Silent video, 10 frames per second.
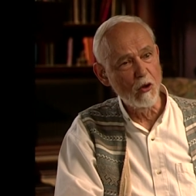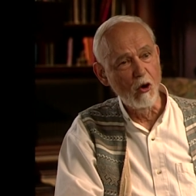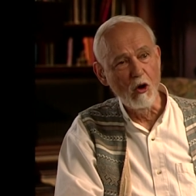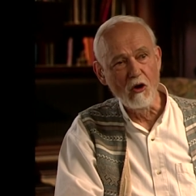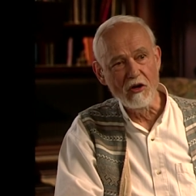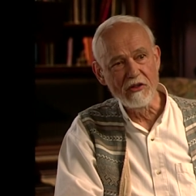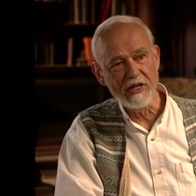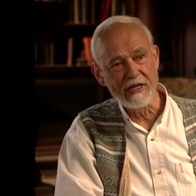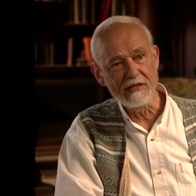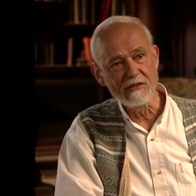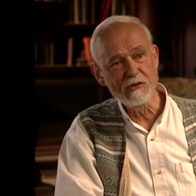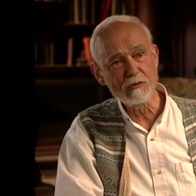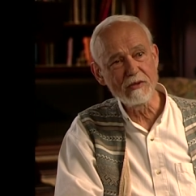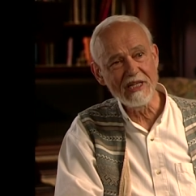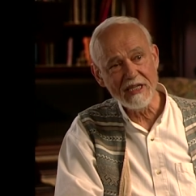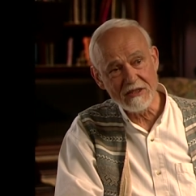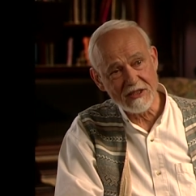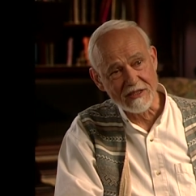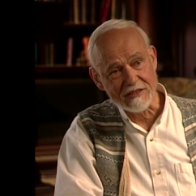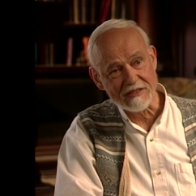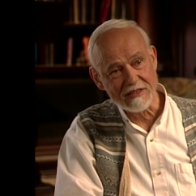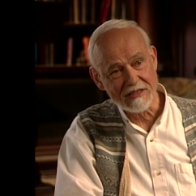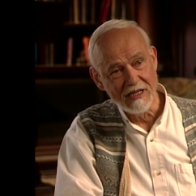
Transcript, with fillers: to all these religions.